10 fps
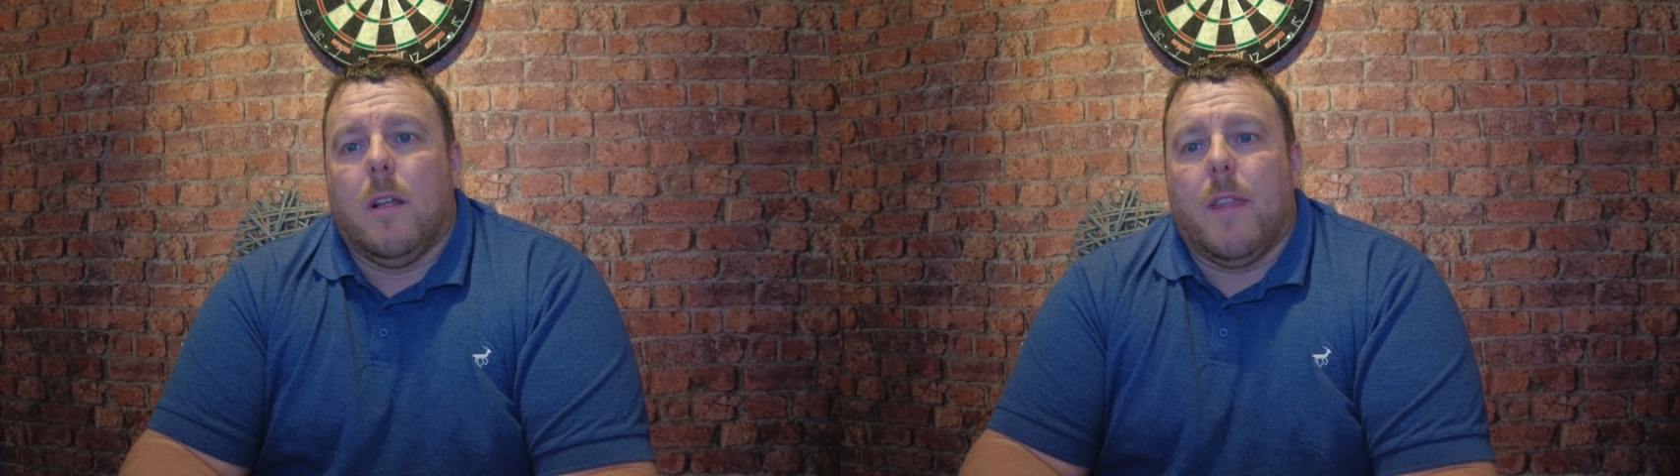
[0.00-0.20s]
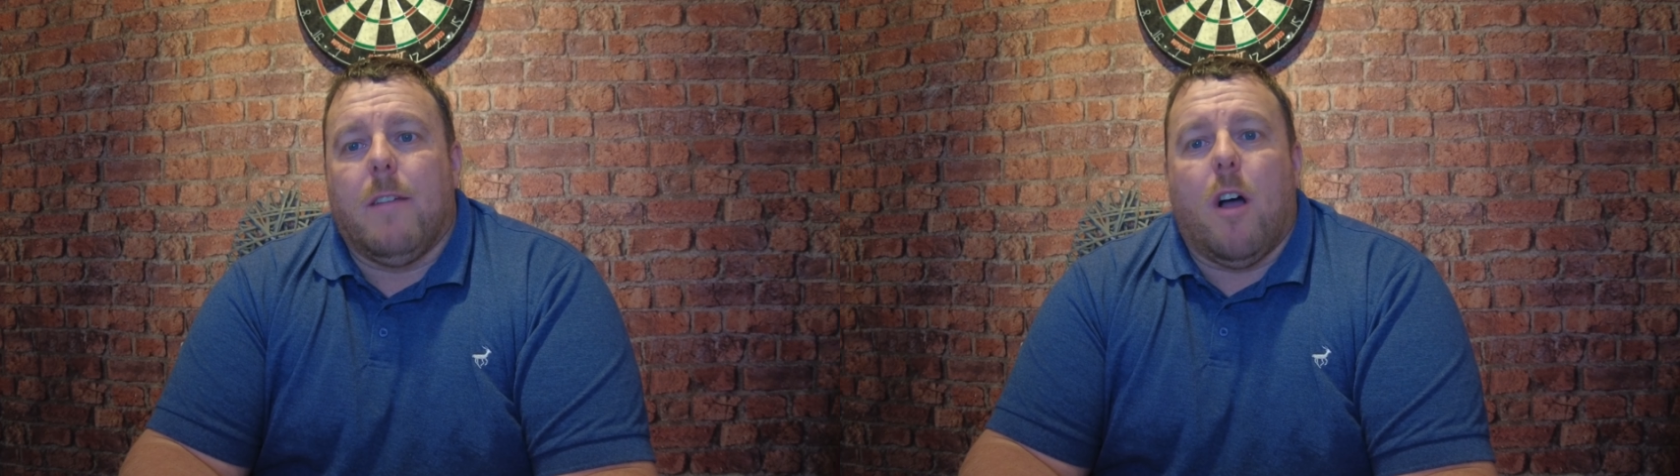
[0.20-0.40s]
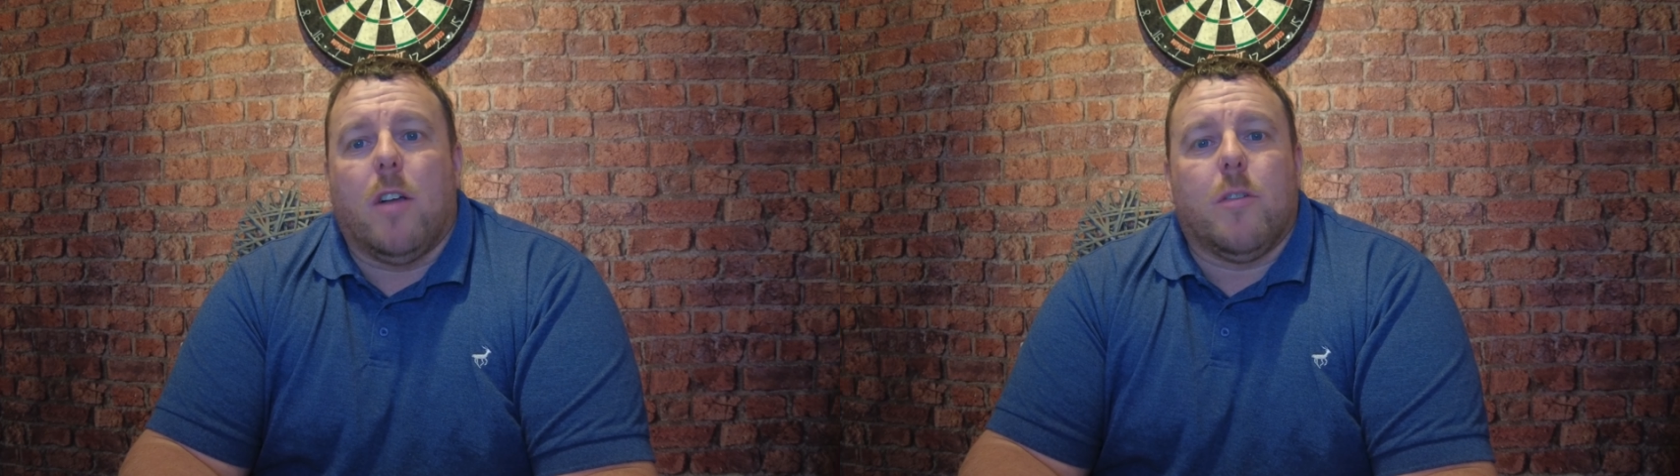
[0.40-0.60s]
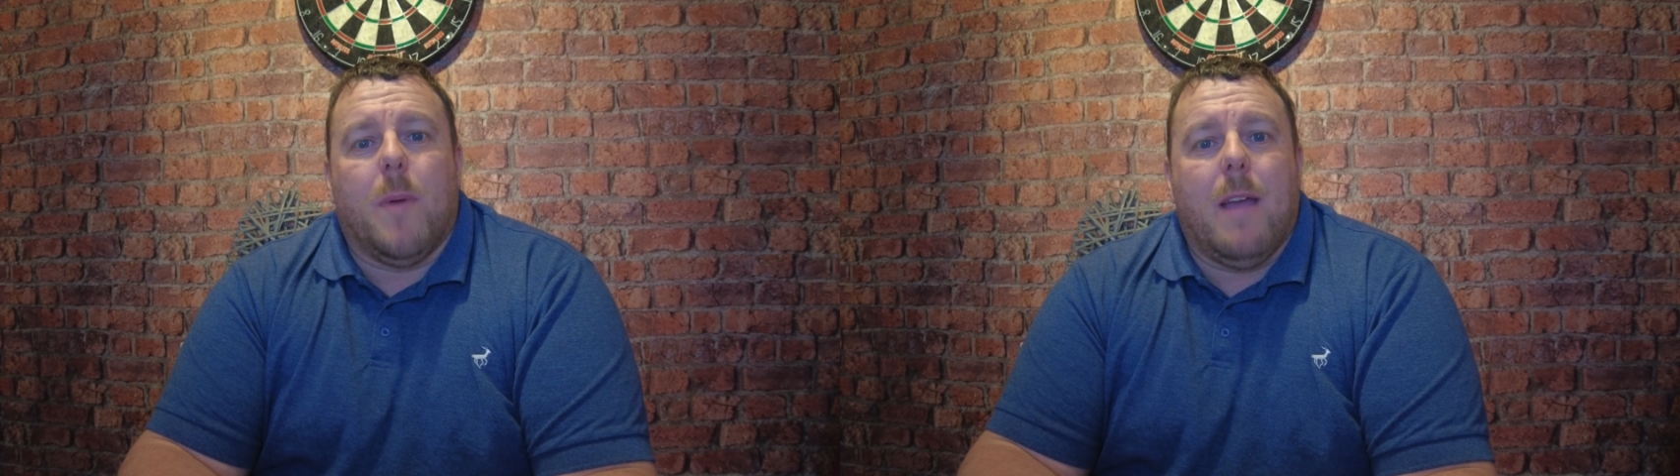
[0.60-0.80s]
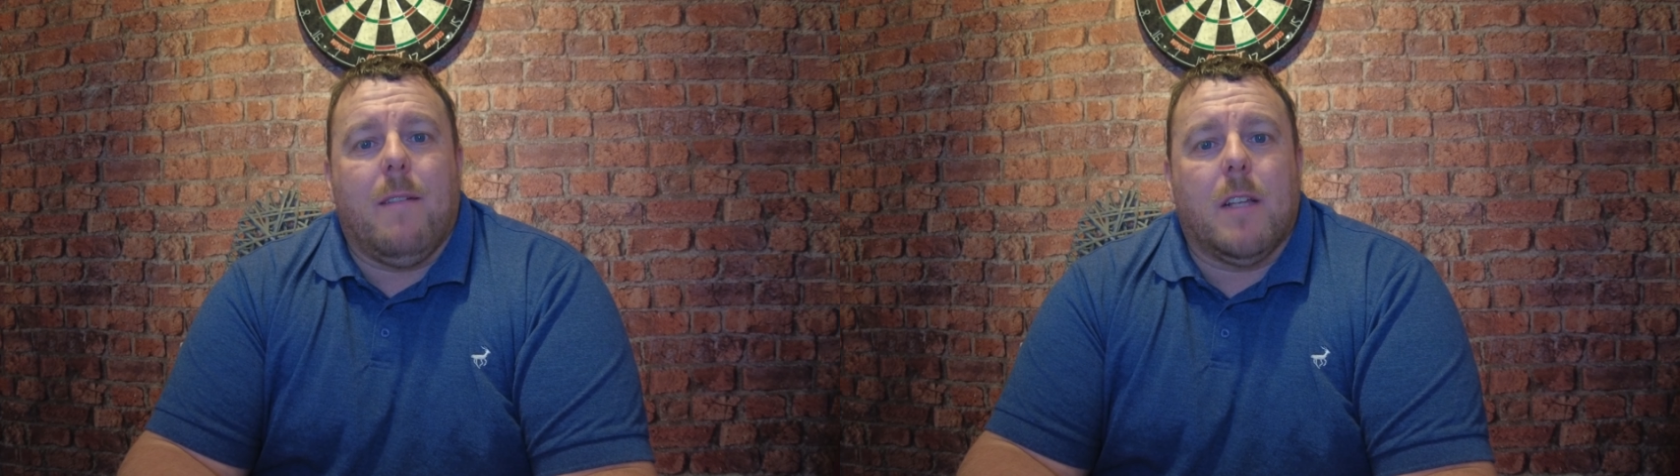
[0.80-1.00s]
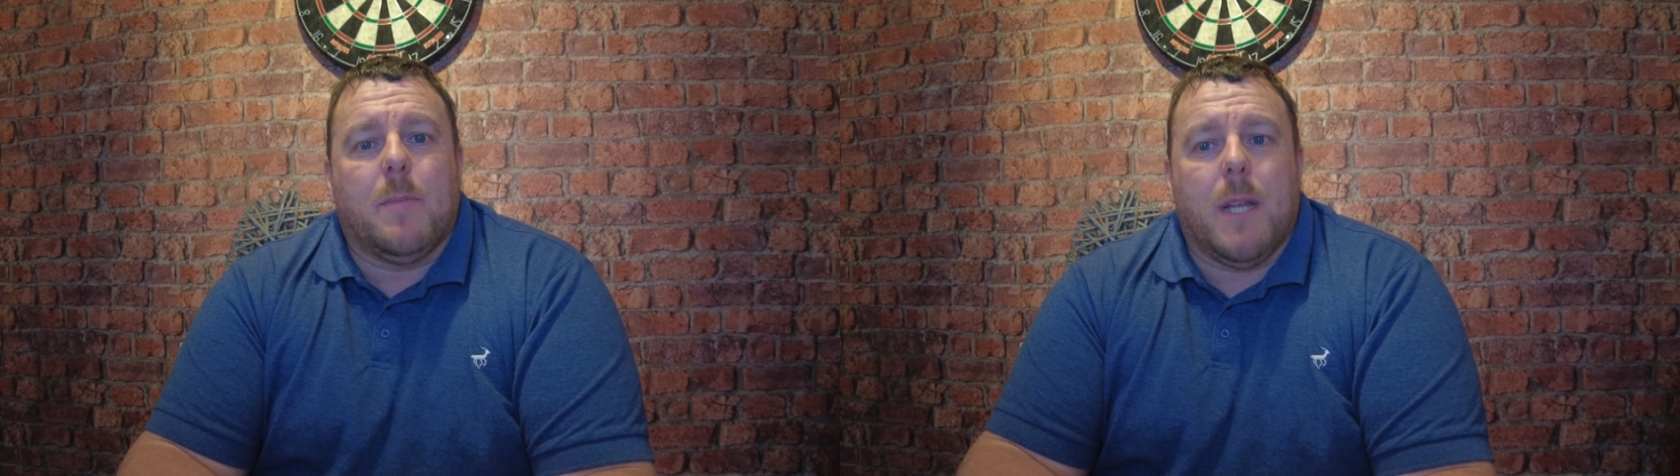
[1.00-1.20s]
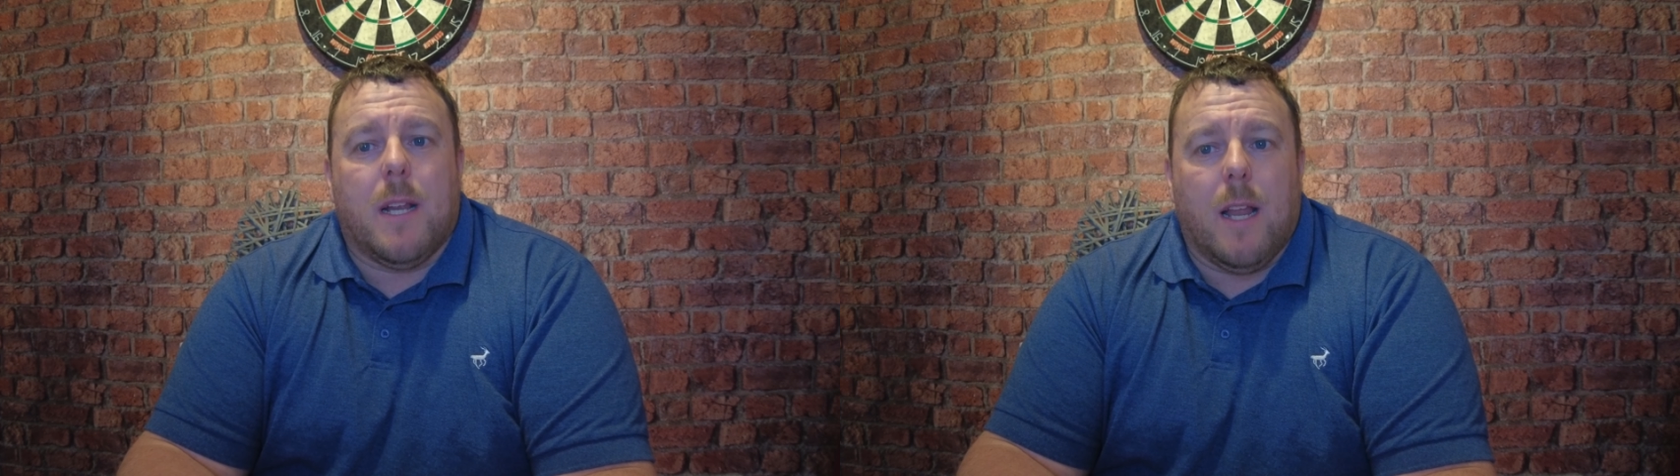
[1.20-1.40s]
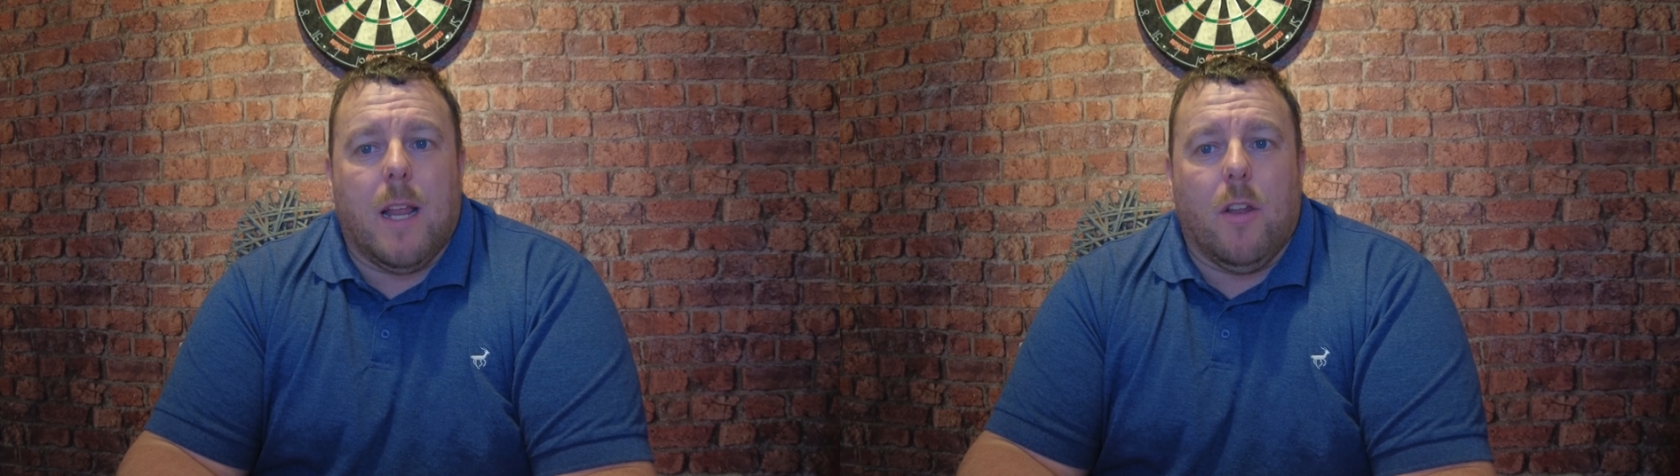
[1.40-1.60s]
There are some areas,
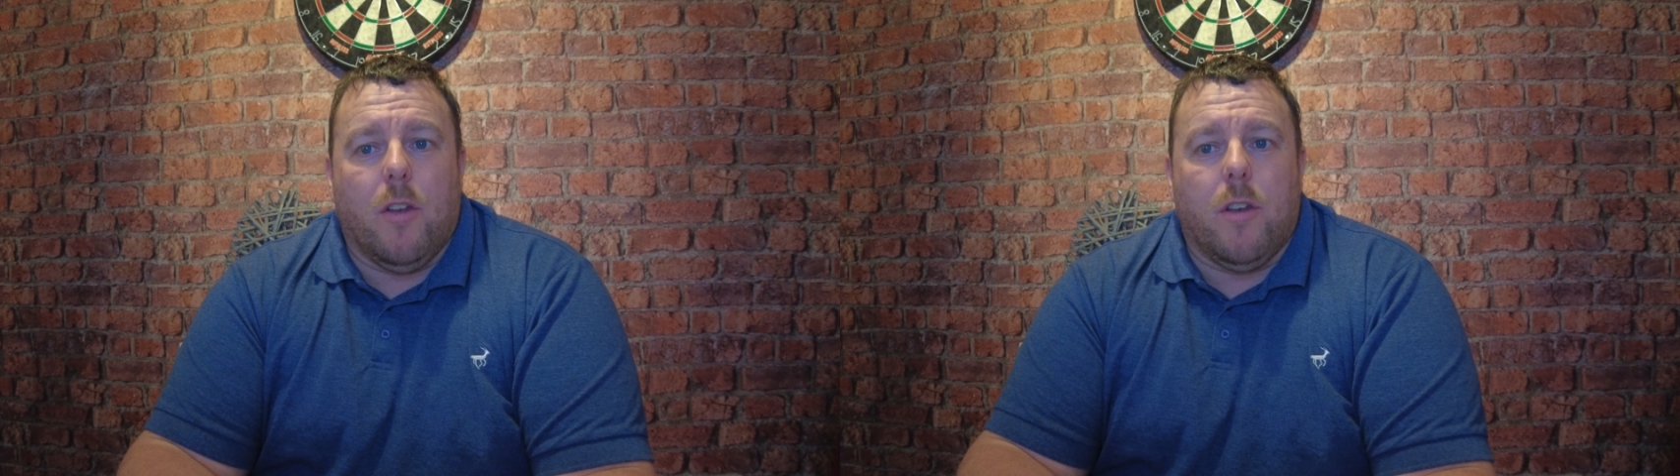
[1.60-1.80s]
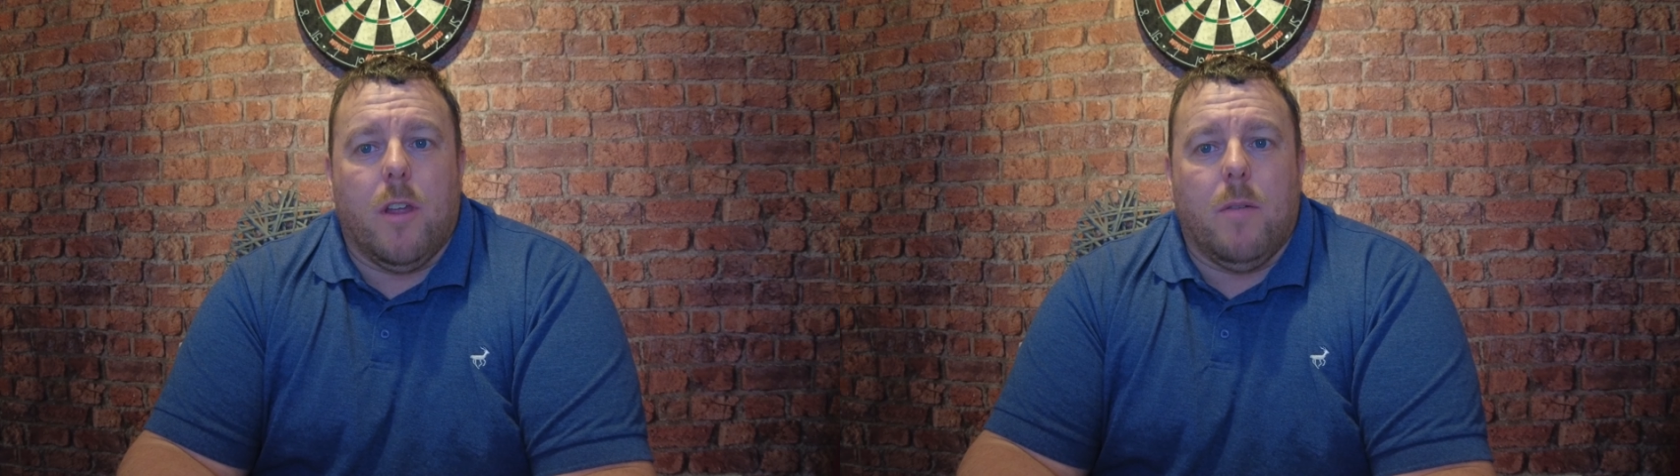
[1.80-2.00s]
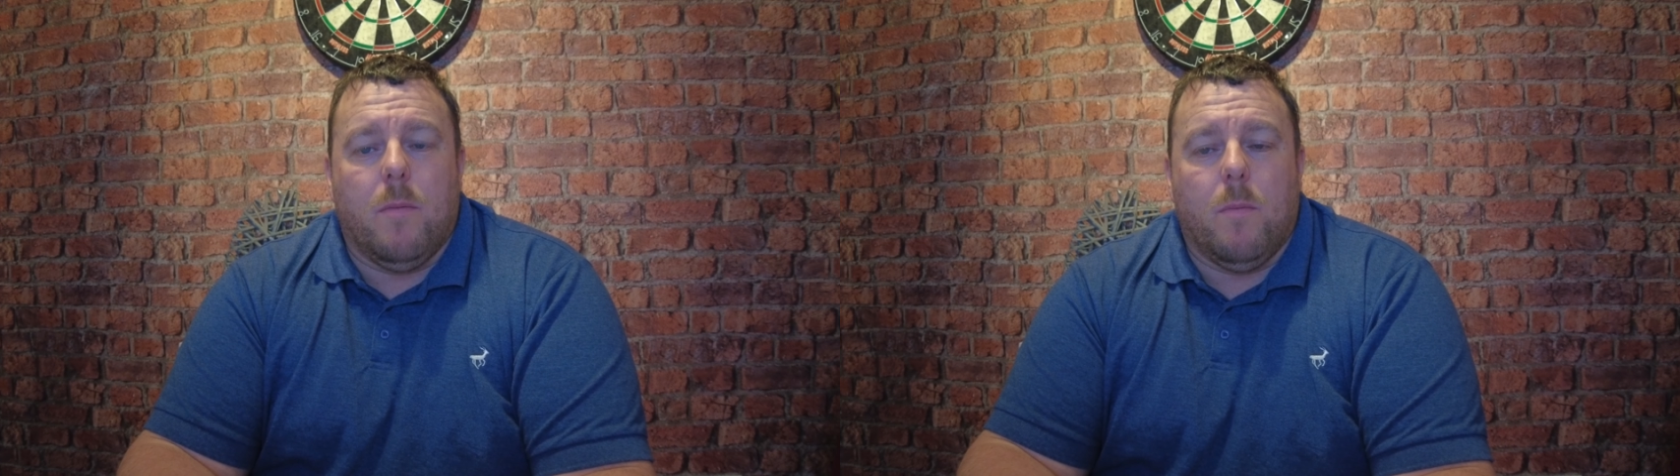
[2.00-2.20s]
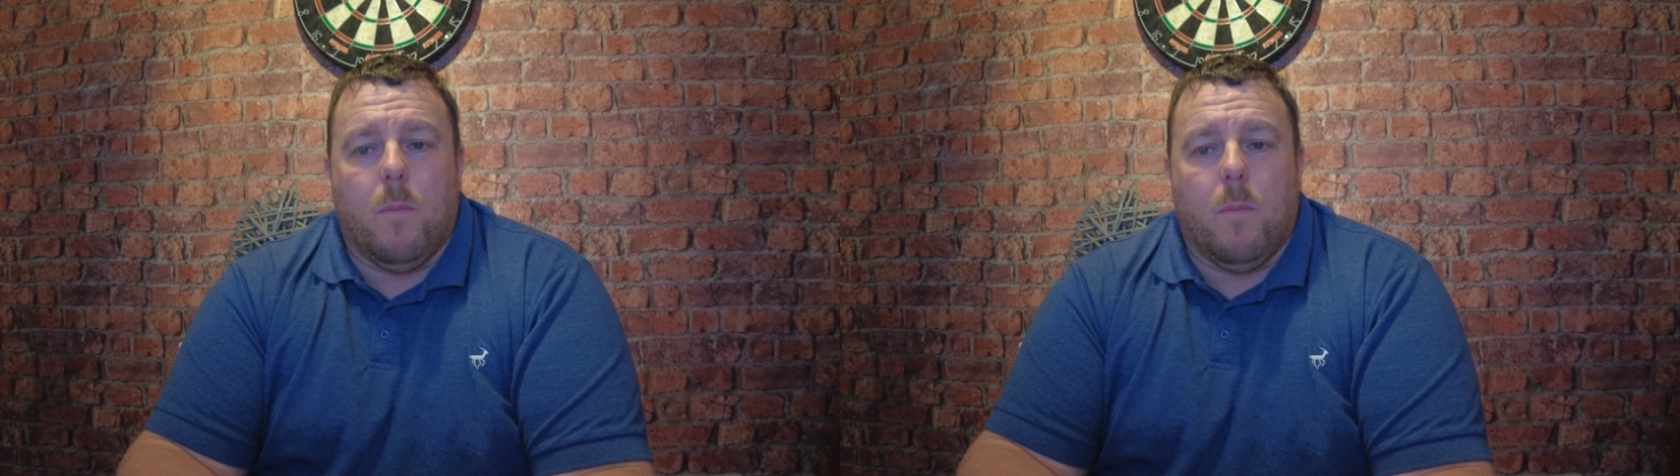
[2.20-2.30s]
particularly in London,